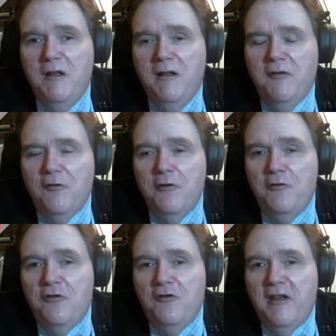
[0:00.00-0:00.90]

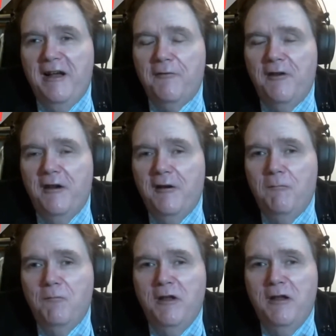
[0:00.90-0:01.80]
solutions out
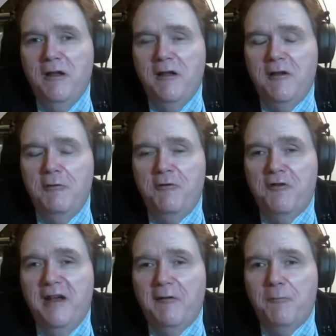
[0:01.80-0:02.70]
there. You
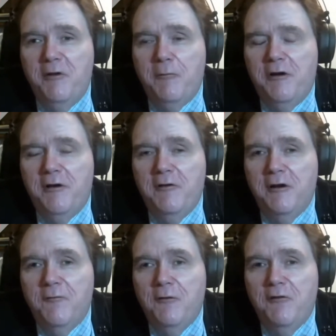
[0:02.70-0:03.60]
just have to be willing to
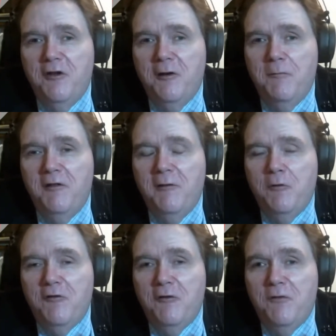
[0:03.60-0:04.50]
look for them. And then
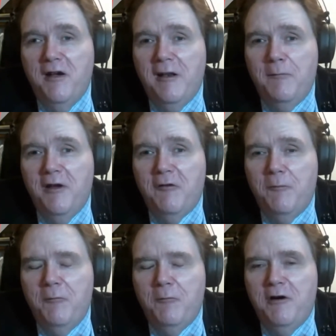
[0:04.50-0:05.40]
once you find them, you have to
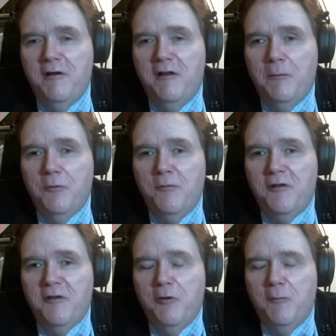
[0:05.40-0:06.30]
be willing to
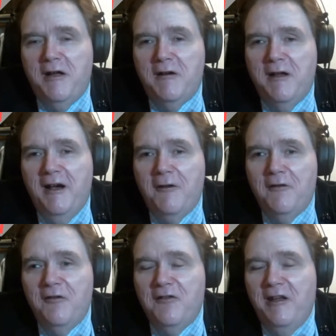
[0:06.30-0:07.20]
implement them, no matter how
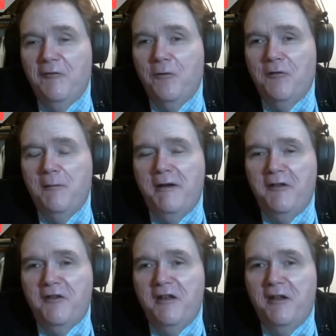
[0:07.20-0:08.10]
distasteful they
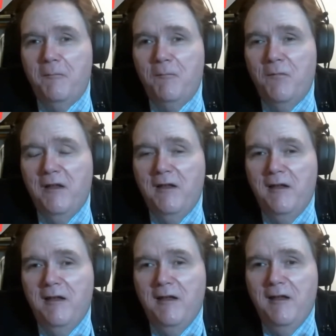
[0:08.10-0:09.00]
may seem.
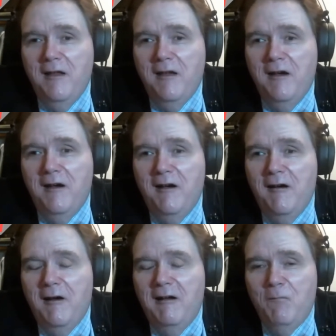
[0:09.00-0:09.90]

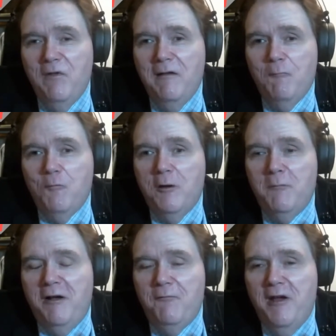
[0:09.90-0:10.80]
One of
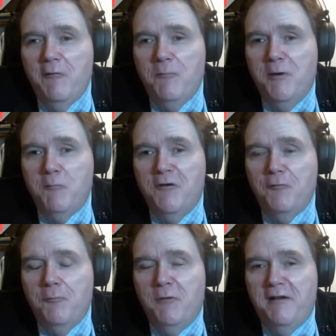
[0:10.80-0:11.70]
my favorite
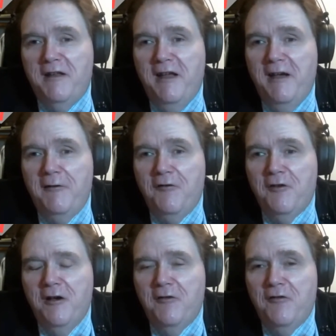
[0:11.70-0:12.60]
memories with my dad is
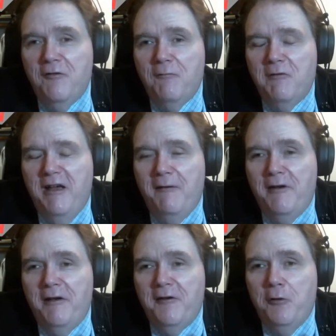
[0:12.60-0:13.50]
us
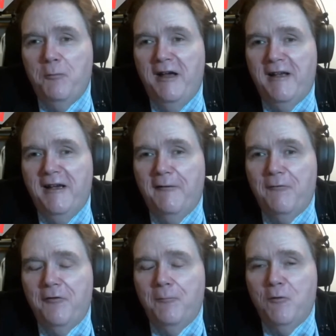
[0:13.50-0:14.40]
having to go back
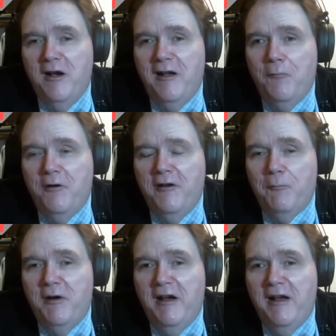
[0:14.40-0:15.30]
after some rides we
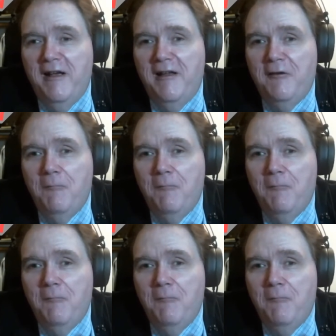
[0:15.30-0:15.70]
left behind,